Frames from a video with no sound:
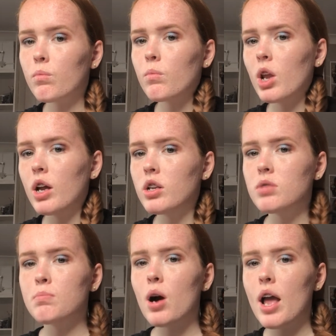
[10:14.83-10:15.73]
And
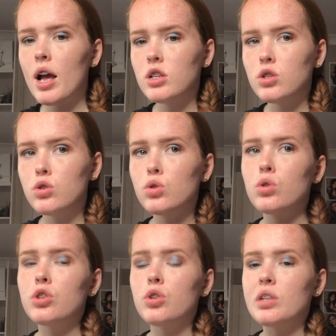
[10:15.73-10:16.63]
my hair's too short
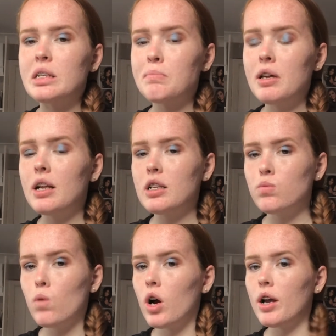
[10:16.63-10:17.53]
to do this bit, that's
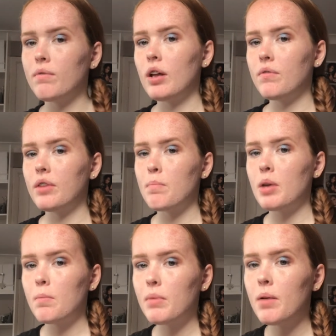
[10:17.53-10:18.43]
why I've left that
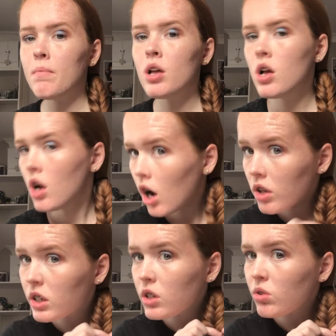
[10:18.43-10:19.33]
big bit. And
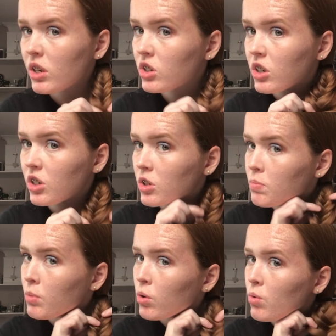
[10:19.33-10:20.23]
then you literally just
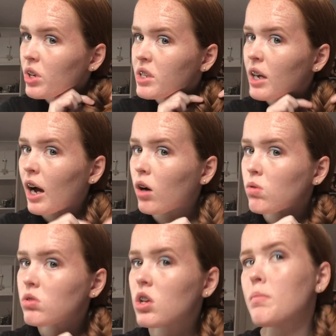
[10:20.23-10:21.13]
pull these
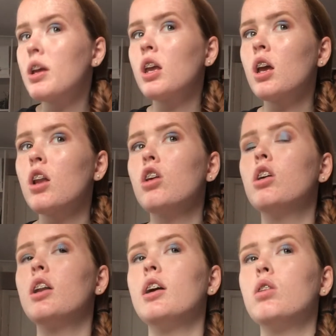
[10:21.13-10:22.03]
out to make it
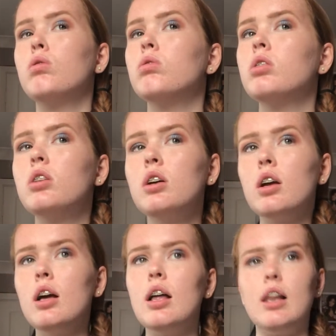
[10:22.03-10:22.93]
look a little
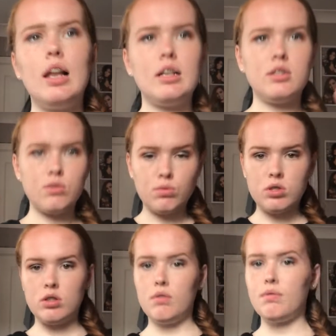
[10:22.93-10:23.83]
less sort
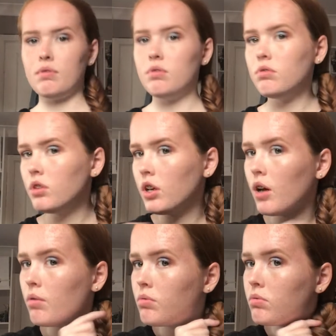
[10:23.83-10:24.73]
of, you
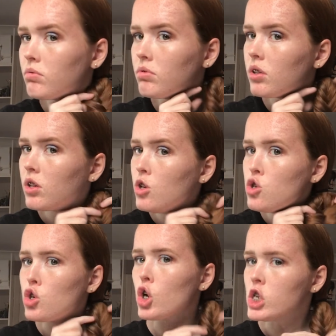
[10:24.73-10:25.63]
know,
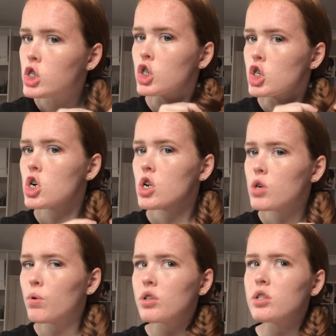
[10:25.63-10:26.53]
just done. You
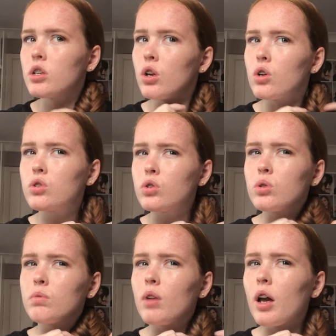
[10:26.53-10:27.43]
want it to look
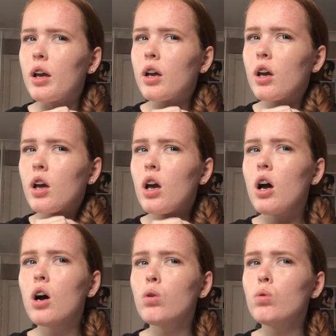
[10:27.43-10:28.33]
sort of like,
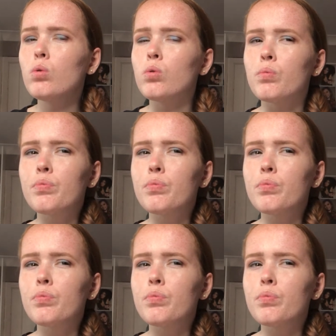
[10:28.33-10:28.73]
oh,